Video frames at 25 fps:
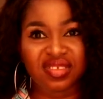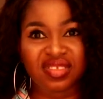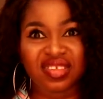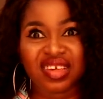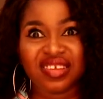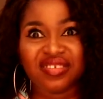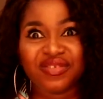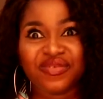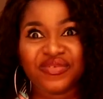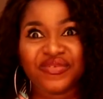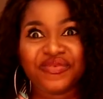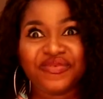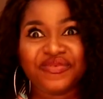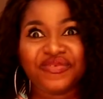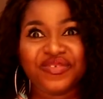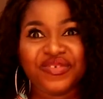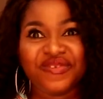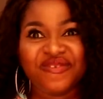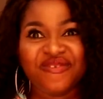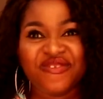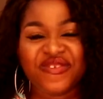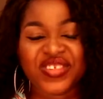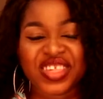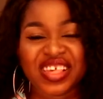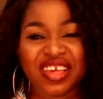It's,
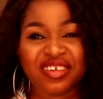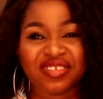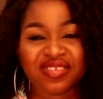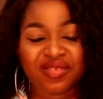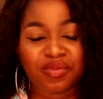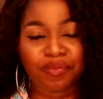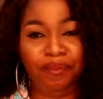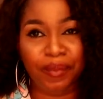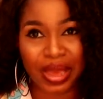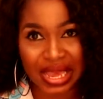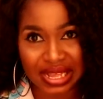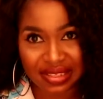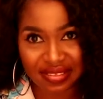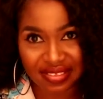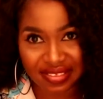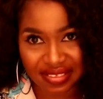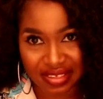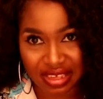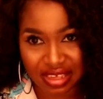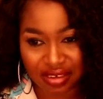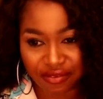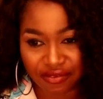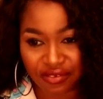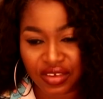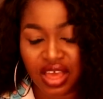it's
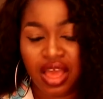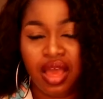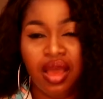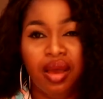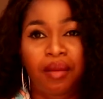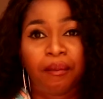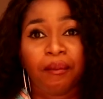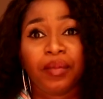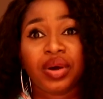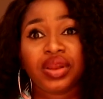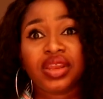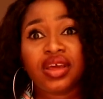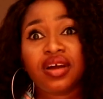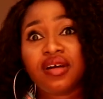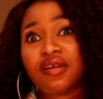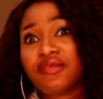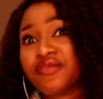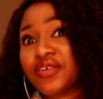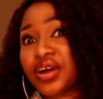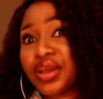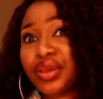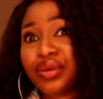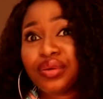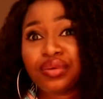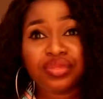expensive, but they
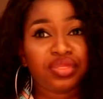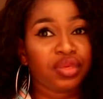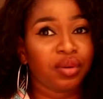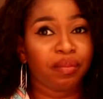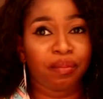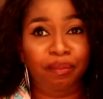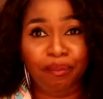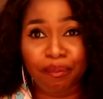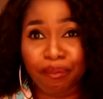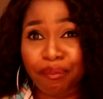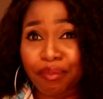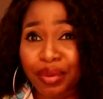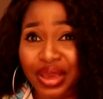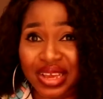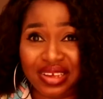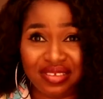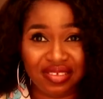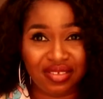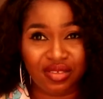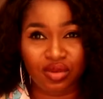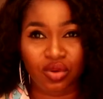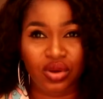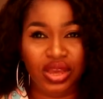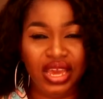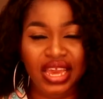offer you the
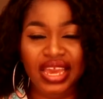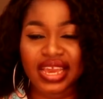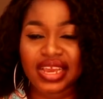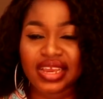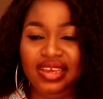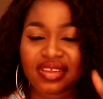best, okay?